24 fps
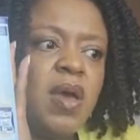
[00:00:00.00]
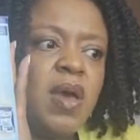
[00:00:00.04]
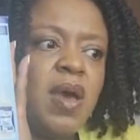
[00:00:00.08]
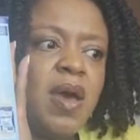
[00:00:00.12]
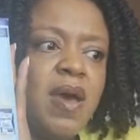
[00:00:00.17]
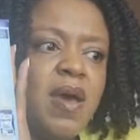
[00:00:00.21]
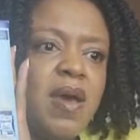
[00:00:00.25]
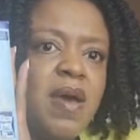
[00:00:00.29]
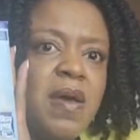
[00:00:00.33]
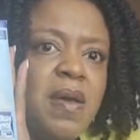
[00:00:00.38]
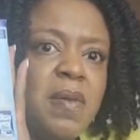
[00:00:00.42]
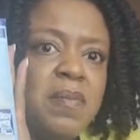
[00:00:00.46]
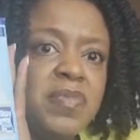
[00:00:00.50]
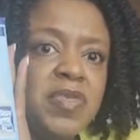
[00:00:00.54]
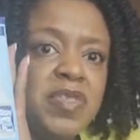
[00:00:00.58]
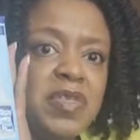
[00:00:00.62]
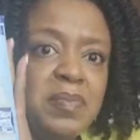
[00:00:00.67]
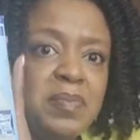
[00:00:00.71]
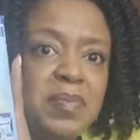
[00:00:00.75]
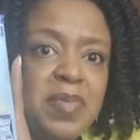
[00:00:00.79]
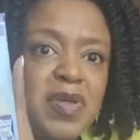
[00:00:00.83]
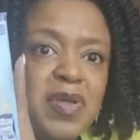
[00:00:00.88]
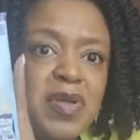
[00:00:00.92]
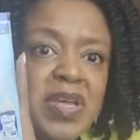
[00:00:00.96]
Um, the
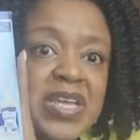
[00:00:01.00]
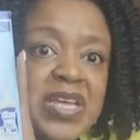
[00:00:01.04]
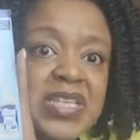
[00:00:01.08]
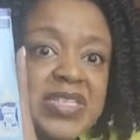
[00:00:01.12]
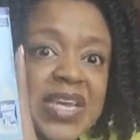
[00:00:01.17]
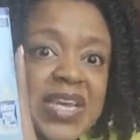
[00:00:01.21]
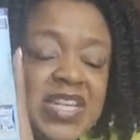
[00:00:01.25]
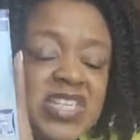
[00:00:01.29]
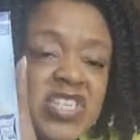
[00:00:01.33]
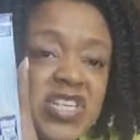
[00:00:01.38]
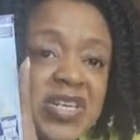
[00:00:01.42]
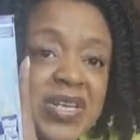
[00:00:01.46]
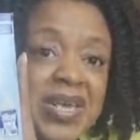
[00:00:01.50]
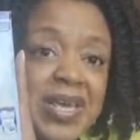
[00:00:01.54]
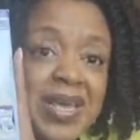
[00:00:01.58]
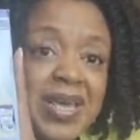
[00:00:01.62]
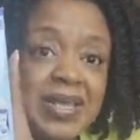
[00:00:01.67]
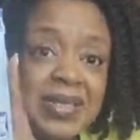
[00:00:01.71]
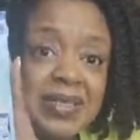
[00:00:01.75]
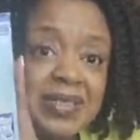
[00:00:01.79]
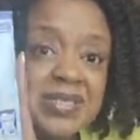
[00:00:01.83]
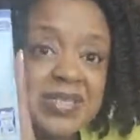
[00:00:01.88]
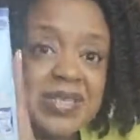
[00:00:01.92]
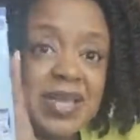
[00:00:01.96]
milk is actually
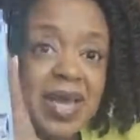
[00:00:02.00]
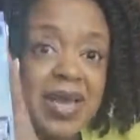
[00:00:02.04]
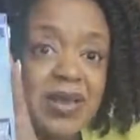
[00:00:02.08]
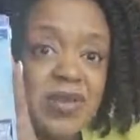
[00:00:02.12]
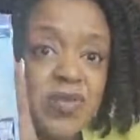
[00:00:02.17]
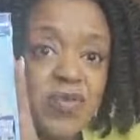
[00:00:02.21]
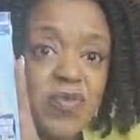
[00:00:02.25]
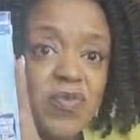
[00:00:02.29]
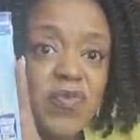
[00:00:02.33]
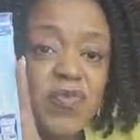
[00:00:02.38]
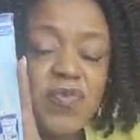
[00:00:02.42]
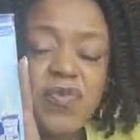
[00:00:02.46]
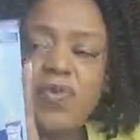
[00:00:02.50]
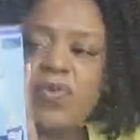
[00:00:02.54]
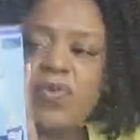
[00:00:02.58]
inside of